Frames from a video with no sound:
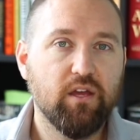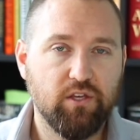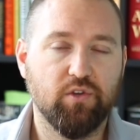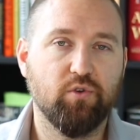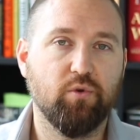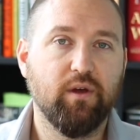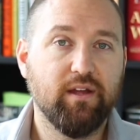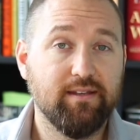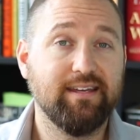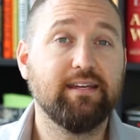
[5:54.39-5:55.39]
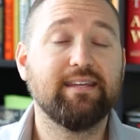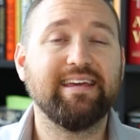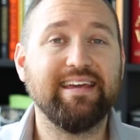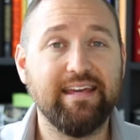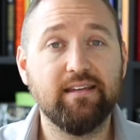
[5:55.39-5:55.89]
you
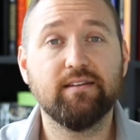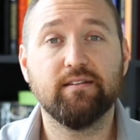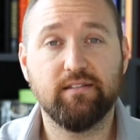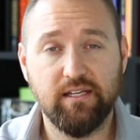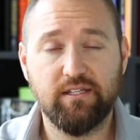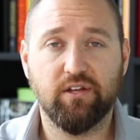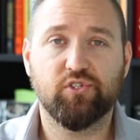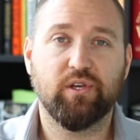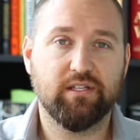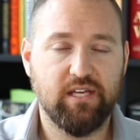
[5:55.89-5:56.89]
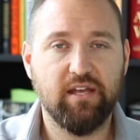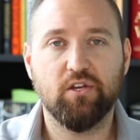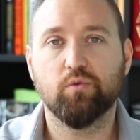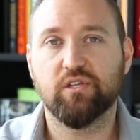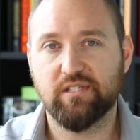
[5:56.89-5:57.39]
need in detail so you can take
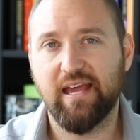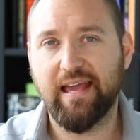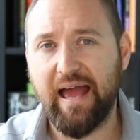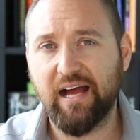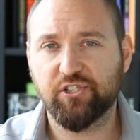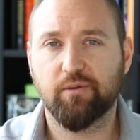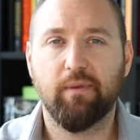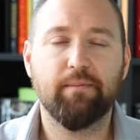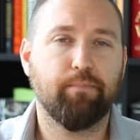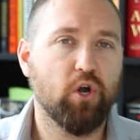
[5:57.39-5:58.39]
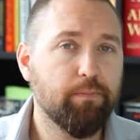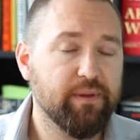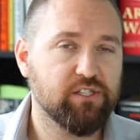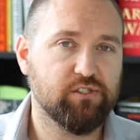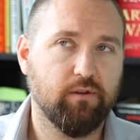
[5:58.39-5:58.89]
notes and take action. My
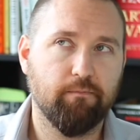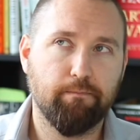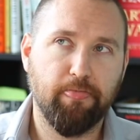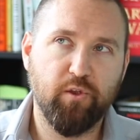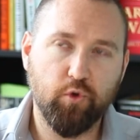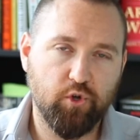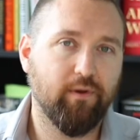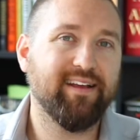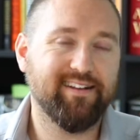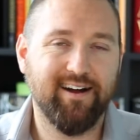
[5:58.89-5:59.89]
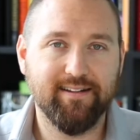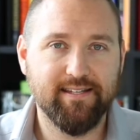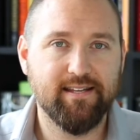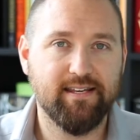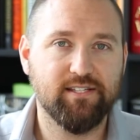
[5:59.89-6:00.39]
purpose through creating
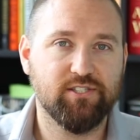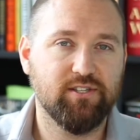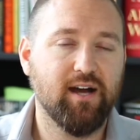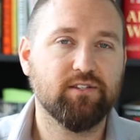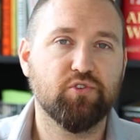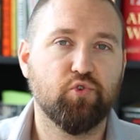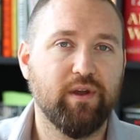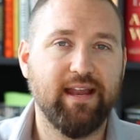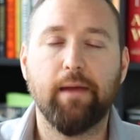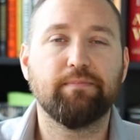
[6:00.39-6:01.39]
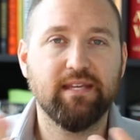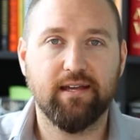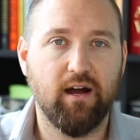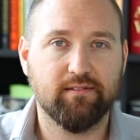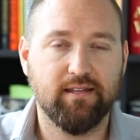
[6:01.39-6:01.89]
content is not to create empty
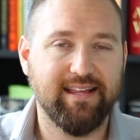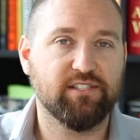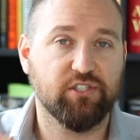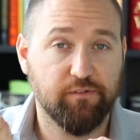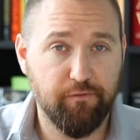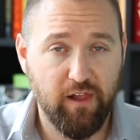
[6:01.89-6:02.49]
content that's just